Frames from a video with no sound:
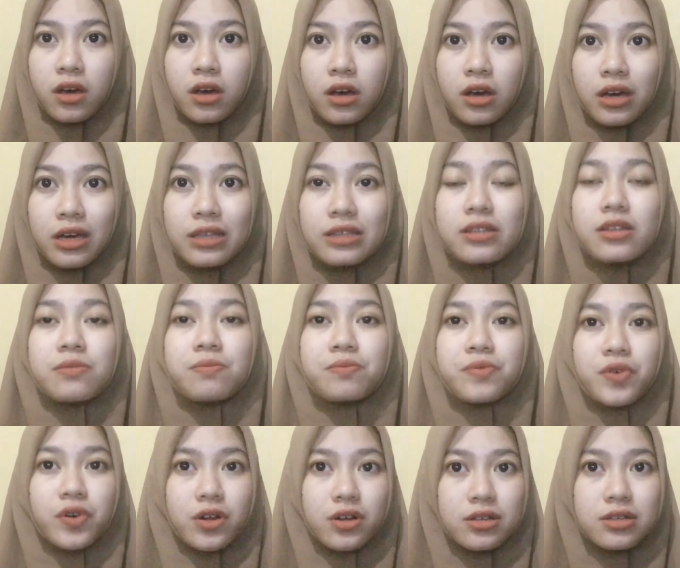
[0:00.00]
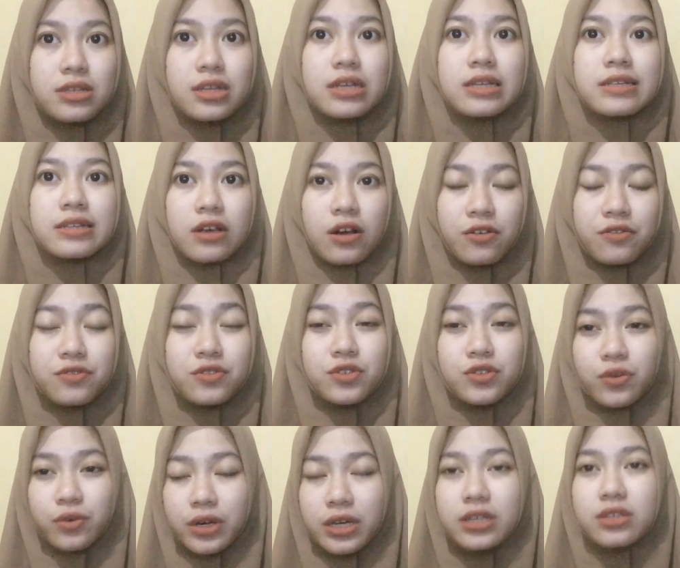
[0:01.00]
In the process of
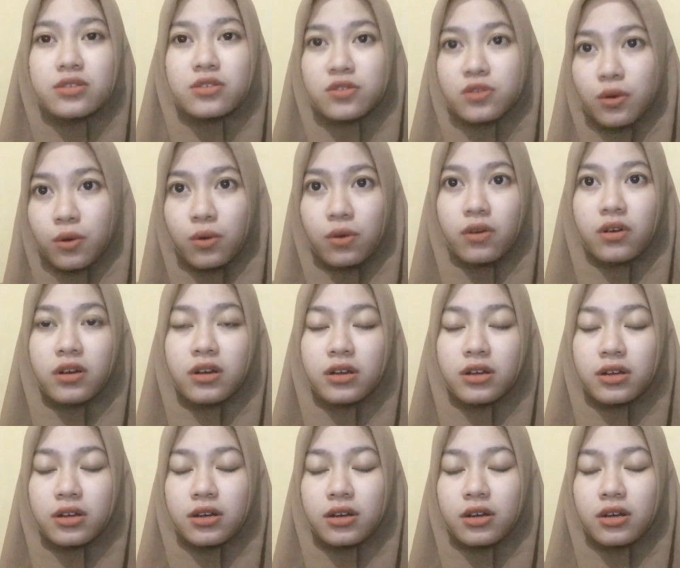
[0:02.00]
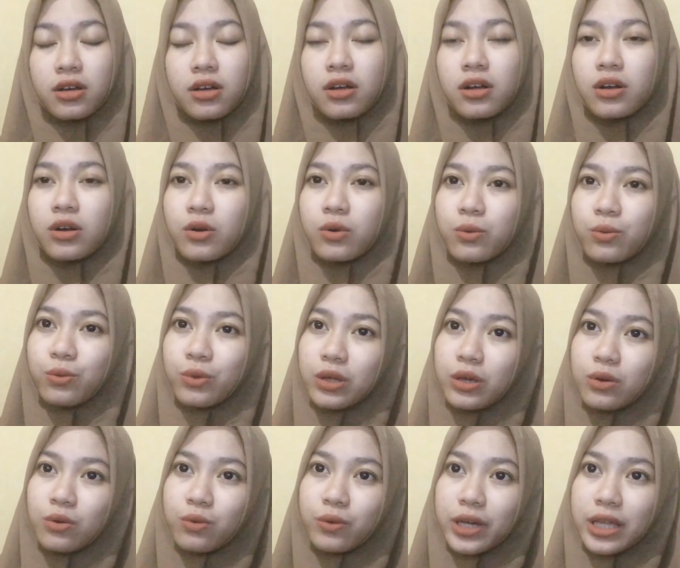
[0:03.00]
doing so, we
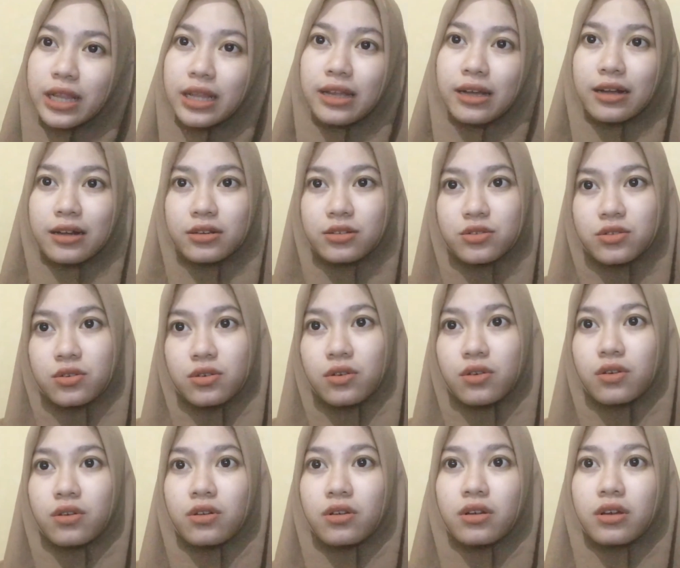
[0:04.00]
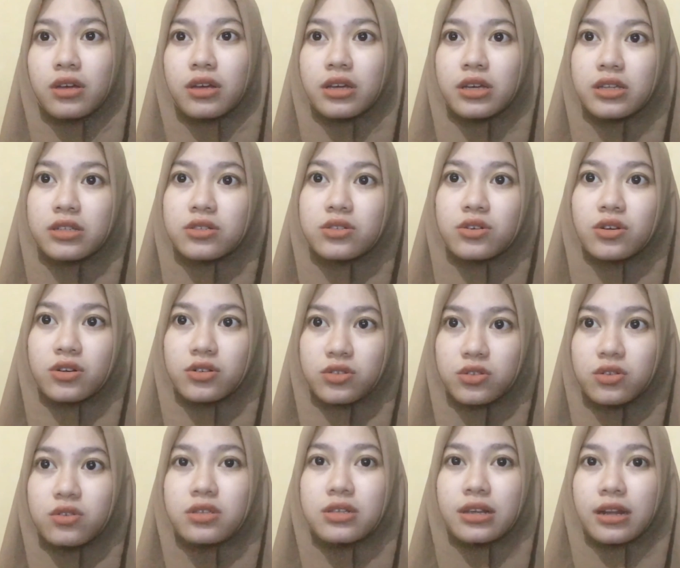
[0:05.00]
will also
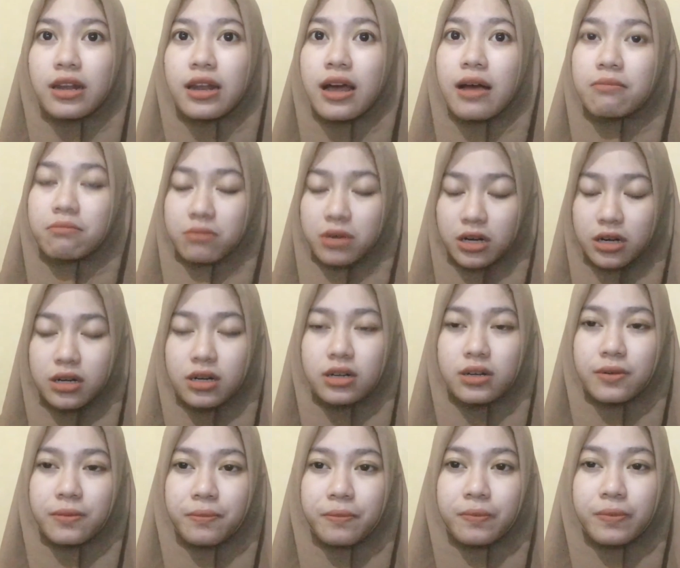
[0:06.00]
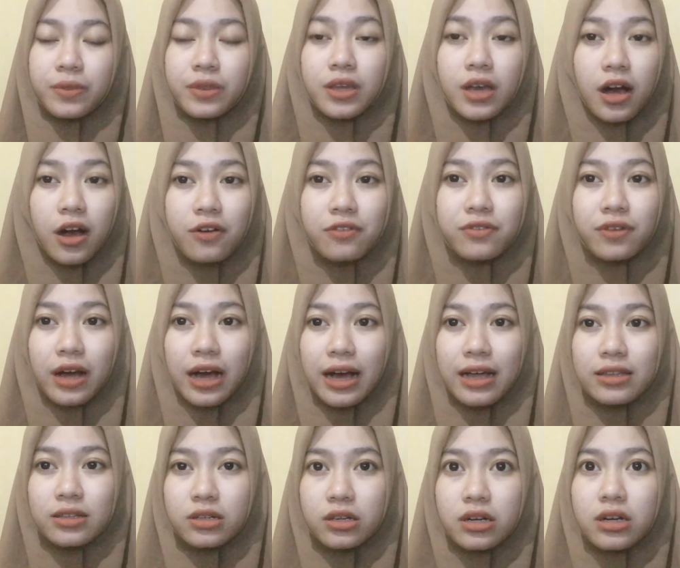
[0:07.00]
introduce a number of
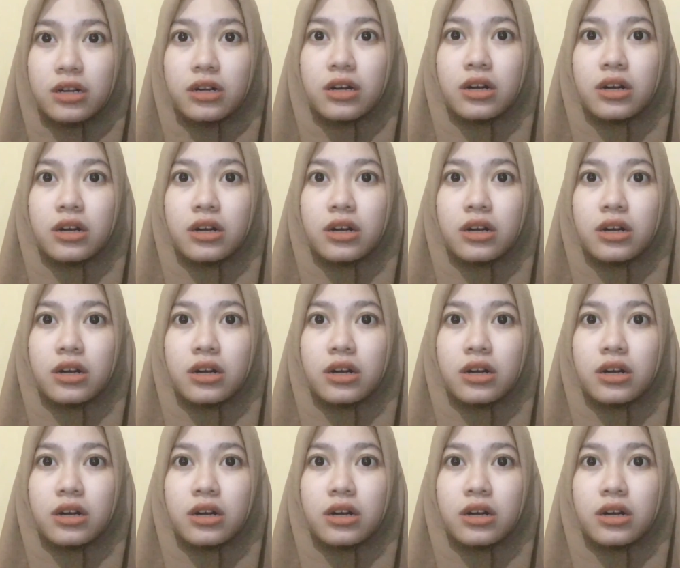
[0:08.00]
other